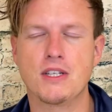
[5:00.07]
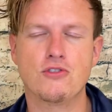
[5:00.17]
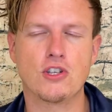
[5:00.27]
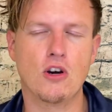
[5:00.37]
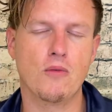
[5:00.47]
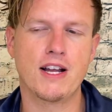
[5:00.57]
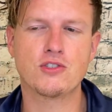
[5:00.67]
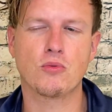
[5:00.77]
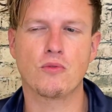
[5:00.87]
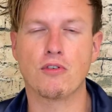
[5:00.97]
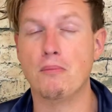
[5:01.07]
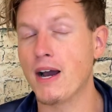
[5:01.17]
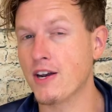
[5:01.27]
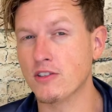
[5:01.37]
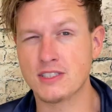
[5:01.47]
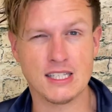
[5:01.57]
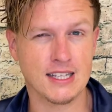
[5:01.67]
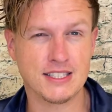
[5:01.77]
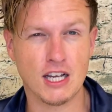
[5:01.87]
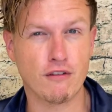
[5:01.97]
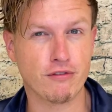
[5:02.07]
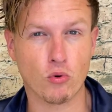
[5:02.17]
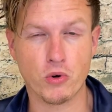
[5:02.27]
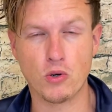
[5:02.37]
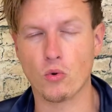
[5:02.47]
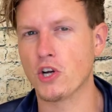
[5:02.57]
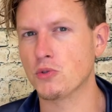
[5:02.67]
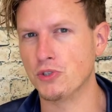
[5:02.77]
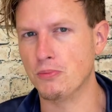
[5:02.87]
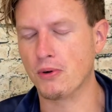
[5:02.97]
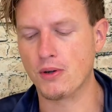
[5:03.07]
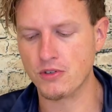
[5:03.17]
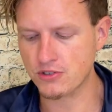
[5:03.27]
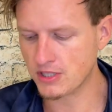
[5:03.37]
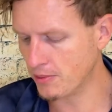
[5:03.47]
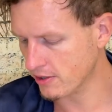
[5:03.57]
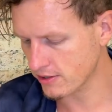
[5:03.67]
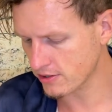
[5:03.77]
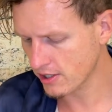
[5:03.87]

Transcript: So that's, from my understanding, that's how fluorine works when you put it with stimulants.